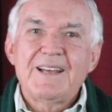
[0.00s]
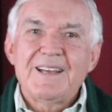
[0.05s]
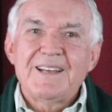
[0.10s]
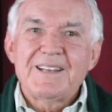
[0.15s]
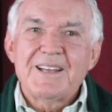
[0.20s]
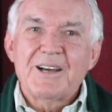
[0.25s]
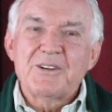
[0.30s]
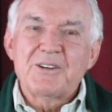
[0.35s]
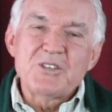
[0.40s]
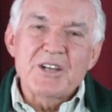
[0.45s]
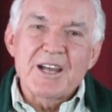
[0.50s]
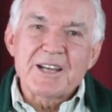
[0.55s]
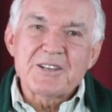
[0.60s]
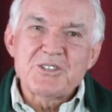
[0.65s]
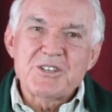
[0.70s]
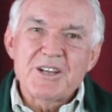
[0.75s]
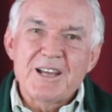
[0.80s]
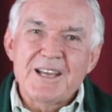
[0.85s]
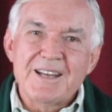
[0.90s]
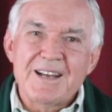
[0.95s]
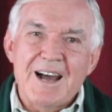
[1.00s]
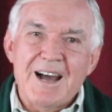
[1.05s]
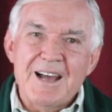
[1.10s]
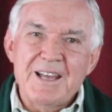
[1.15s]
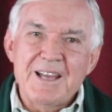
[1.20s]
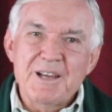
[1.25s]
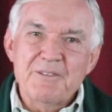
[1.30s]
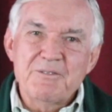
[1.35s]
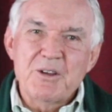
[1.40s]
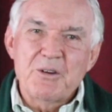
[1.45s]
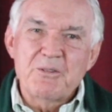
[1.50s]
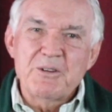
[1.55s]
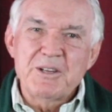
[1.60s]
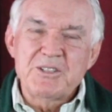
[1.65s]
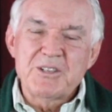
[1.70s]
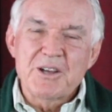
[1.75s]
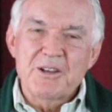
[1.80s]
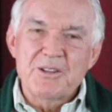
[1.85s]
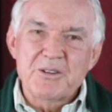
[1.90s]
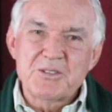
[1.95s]
Now, Jack Shea and I have known each
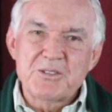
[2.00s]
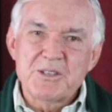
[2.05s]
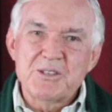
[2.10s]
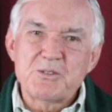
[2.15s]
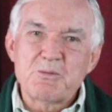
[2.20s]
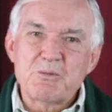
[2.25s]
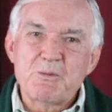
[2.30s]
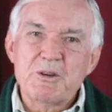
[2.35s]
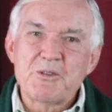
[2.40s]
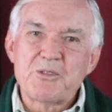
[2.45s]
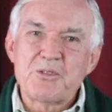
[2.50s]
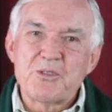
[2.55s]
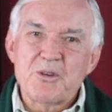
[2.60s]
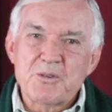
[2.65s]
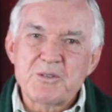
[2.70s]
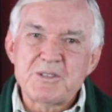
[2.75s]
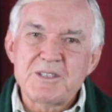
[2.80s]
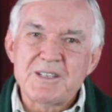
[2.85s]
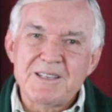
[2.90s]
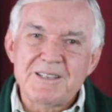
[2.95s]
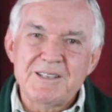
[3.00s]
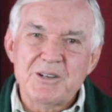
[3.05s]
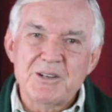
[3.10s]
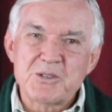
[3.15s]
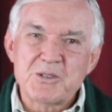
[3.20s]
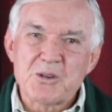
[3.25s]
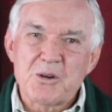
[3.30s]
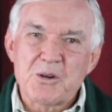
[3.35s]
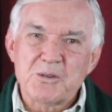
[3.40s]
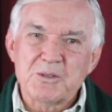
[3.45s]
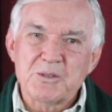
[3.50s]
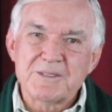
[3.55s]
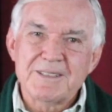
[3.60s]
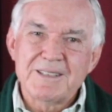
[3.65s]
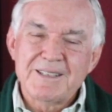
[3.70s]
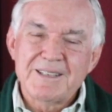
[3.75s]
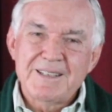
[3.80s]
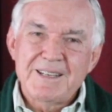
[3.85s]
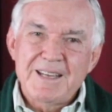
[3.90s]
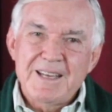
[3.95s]
other since we were 13 years old,
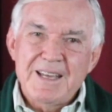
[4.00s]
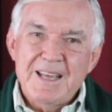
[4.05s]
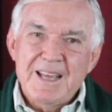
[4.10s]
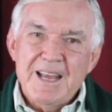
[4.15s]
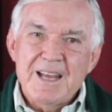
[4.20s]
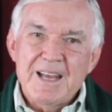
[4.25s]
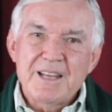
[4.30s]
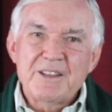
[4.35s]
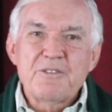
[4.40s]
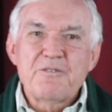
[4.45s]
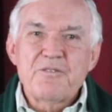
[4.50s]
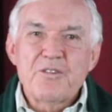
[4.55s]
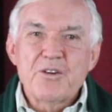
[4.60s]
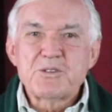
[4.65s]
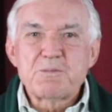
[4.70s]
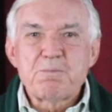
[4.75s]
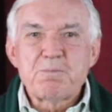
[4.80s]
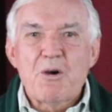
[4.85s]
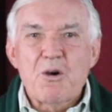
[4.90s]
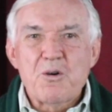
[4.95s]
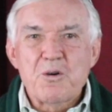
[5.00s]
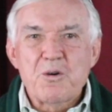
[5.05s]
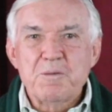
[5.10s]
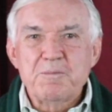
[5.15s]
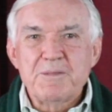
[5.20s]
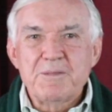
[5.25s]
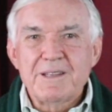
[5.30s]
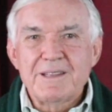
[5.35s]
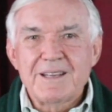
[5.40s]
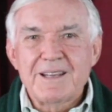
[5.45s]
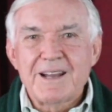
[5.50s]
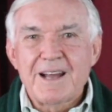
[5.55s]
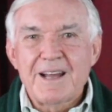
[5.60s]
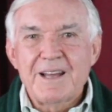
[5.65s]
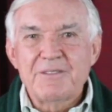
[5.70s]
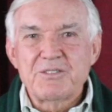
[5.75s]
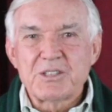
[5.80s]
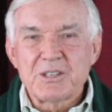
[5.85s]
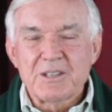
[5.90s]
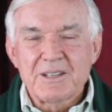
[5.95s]
and the first poem that I
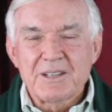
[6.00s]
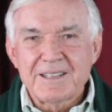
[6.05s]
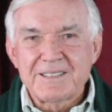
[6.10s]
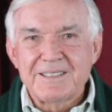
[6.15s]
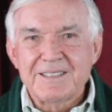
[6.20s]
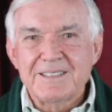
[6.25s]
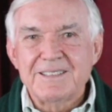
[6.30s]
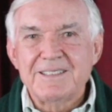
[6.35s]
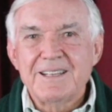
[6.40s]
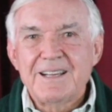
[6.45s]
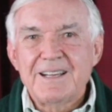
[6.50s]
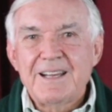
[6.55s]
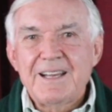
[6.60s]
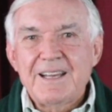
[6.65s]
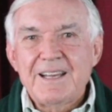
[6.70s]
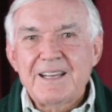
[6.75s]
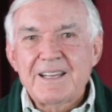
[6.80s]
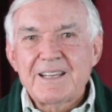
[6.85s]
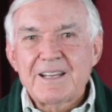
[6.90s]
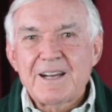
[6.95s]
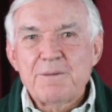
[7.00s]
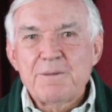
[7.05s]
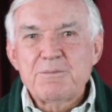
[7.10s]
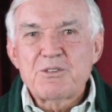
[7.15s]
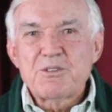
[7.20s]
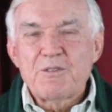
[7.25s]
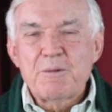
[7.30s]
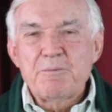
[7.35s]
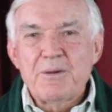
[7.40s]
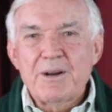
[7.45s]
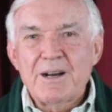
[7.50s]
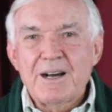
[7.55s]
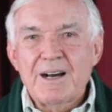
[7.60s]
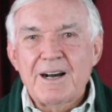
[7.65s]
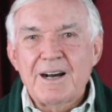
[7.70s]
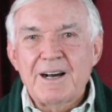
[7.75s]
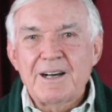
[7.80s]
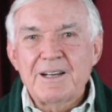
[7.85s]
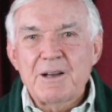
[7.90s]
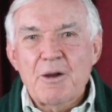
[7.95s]
have selected comes from
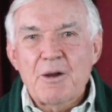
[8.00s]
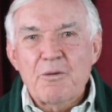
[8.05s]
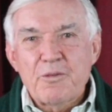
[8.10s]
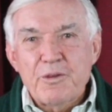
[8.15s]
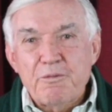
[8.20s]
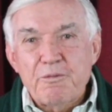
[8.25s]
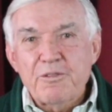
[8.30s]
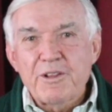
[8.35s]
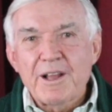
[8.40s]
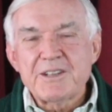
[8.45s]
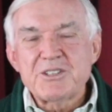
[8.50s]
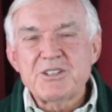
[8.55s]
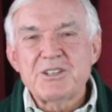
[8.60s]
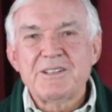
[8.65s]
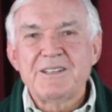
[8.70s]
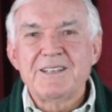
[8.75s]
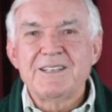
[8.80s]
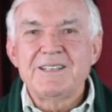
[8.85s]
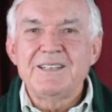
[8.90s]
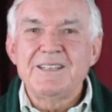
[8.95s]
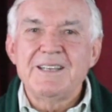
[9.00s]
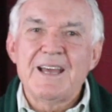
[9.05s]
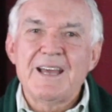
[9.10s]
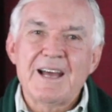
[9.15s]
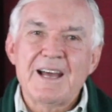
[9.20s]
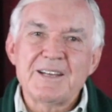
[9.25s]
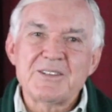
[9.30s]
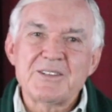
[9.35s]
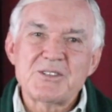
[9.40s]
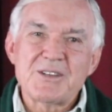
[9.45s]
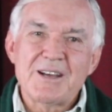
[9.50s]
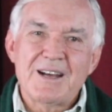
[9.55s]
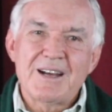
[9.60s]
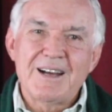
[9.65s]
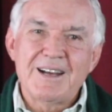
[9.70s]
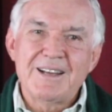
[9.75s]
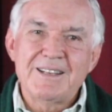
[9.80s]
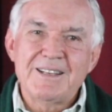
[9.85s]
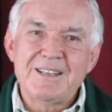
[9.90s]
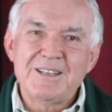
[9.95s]
uh, a reflection that he has
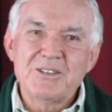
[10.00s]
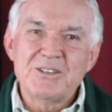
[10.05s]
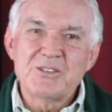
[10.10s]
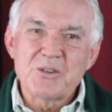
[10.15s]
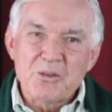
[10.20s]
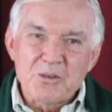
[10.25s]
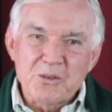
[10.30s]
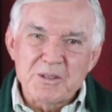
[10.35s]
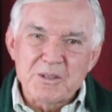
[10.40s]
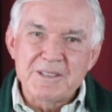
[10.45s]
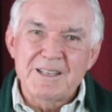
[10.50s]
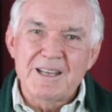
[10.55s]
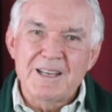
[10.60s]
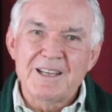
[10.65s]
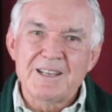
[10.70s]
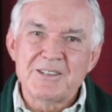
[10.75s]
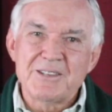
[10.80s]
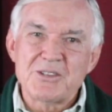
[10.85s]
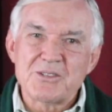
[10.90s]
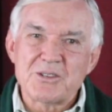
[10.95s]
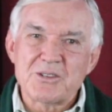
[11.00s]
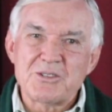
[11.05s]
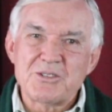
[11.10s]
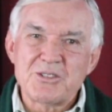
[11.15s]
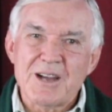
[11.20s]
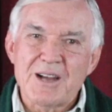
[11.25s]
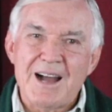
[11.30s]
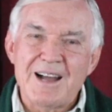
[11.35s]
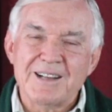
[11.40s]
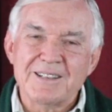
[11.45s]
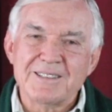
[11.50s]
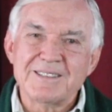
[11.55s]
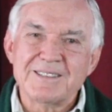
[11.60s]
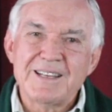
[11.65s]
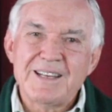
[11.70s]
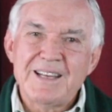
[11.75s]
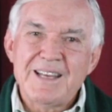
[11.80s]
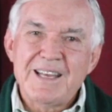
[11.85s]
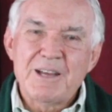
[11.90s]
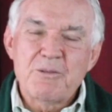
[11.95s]
on his early days as a child
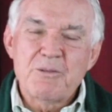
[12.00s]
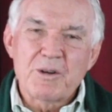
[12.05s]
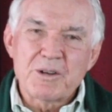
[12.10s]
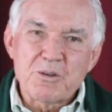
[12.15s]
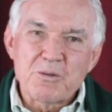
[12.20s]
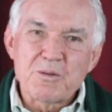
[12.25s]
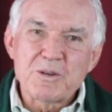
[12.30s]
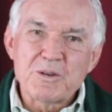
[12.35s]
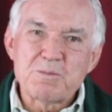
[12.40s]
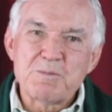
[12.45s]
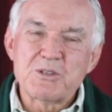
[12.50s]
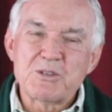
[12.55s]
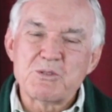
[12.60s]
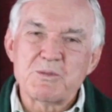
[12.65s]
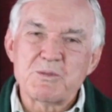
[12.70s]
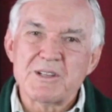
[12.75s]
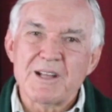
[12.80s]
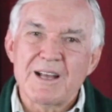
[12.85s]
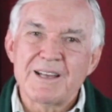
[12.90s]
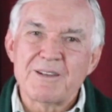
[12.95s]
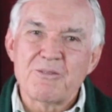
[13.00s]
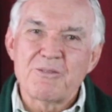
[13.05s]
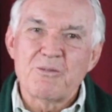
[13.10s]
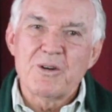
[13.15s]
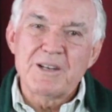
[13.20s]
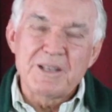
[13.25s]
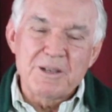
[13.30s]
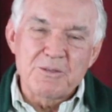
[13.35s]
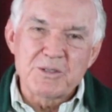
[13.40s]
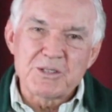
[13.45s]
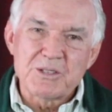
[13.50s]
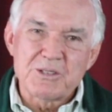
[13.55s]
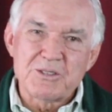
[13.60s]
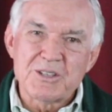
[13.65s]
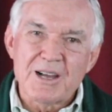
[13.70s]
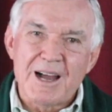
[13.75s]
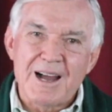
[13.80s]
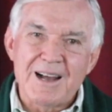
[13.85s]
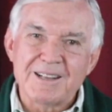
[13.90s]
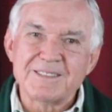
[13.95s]
and what Christmas was like when he was a
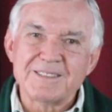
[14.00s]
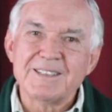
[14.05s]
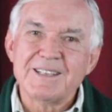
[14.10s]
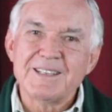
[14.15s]
child